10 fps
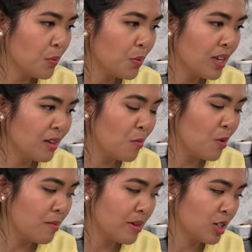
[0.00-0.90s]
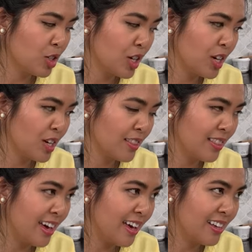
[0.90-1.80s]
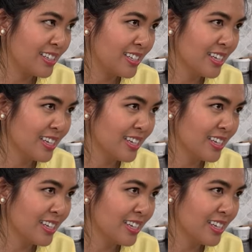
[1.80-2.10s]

we want to make sure that,